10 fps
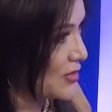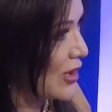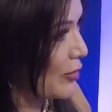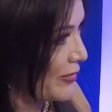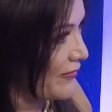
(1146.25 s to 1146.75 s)
you
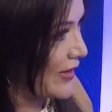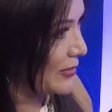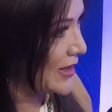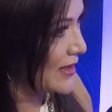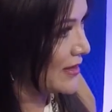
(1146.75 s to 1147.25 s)
help a
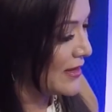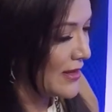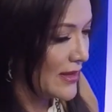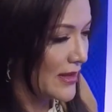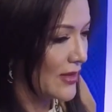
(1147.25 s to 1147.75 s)
family.
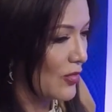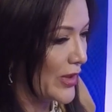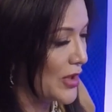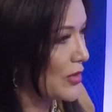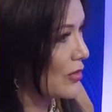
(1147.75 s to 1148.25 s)
And
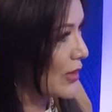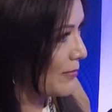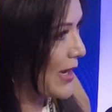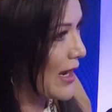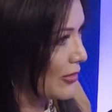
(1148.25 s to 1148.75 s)
when you
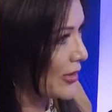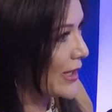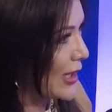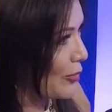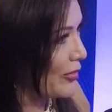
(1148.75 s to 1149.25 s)
empower
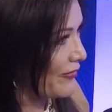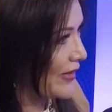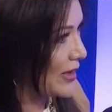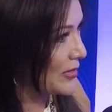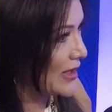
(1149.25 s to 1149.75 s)
and help a
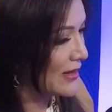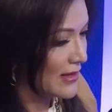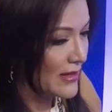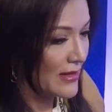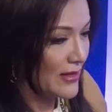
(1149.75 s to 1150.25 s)
family,
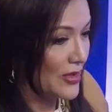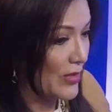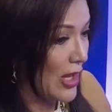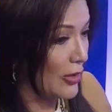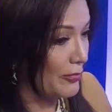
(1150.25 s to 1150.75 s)
you
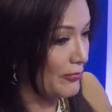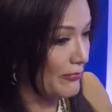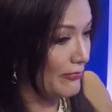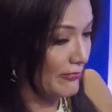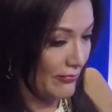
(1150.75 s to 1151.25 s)
help
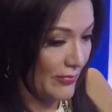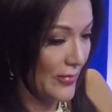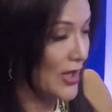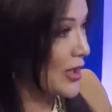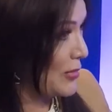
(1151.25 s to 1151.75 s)

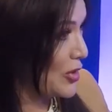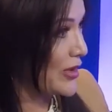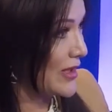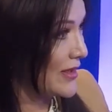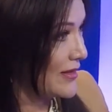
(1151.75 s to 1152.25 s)
a
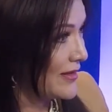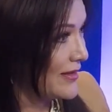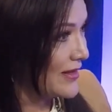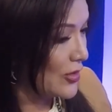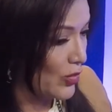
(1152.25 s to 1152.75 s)
community.
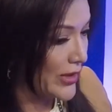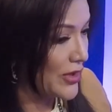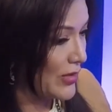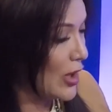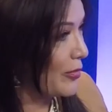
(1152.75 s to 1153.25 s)
And when
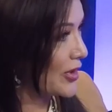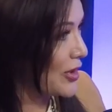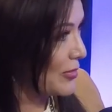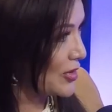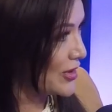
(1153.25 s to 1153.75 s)
you help a
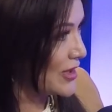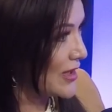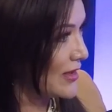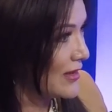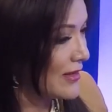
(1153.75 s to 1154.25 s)

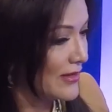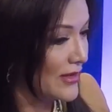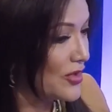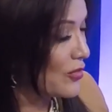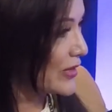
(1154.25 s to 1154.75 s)
community,
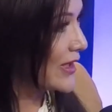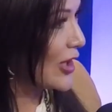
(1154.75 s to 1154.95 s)
then you really